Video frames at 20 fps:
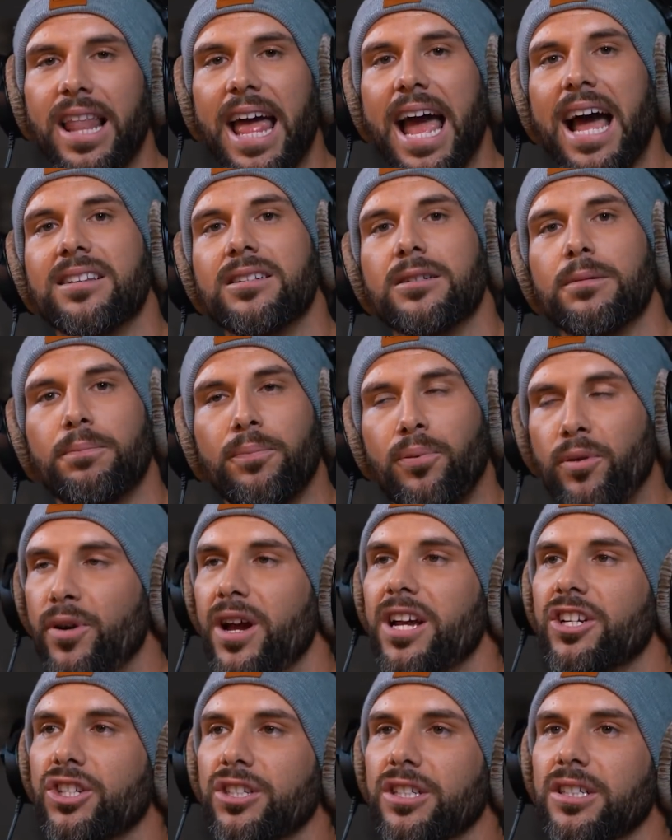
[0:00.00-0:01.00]
let
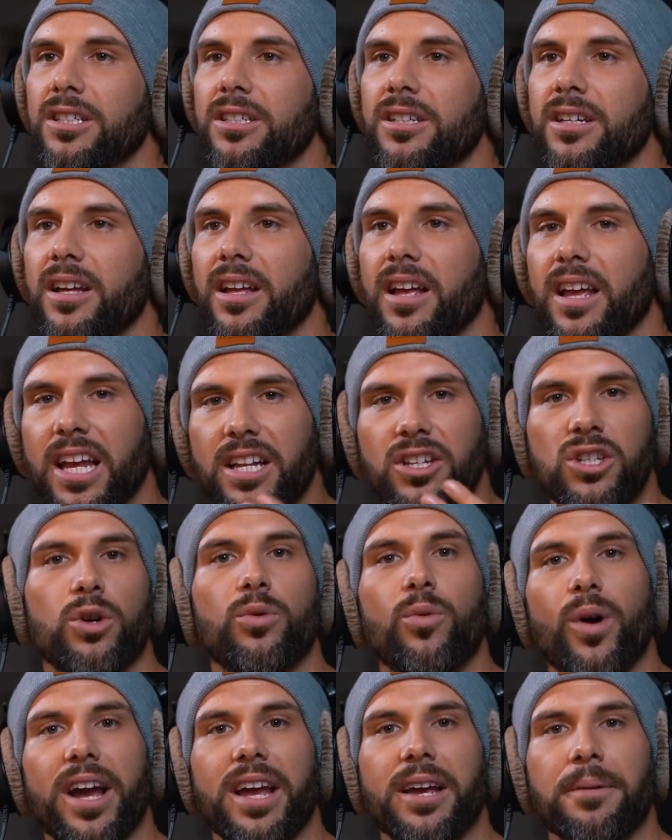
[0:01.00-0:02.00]
pressure in your
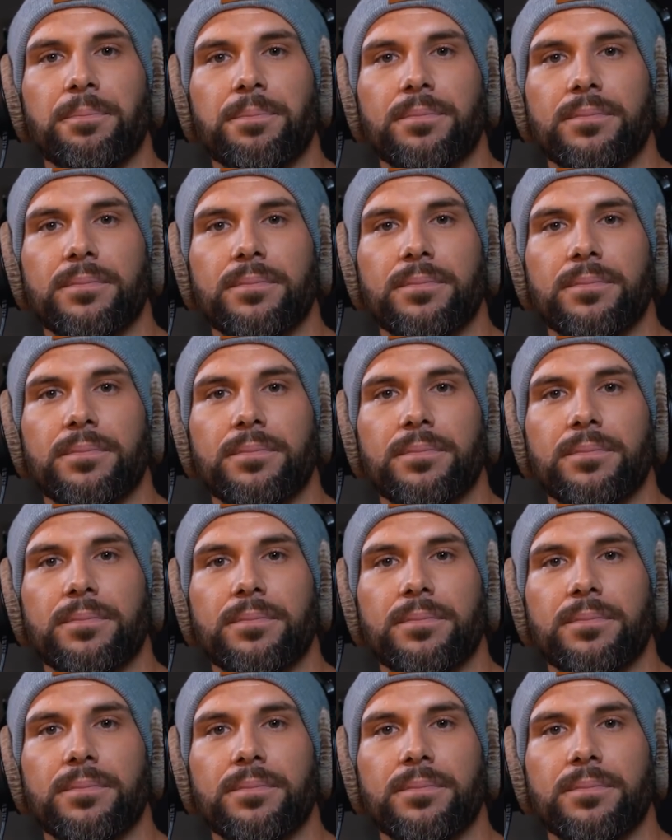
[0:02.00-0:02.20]
way.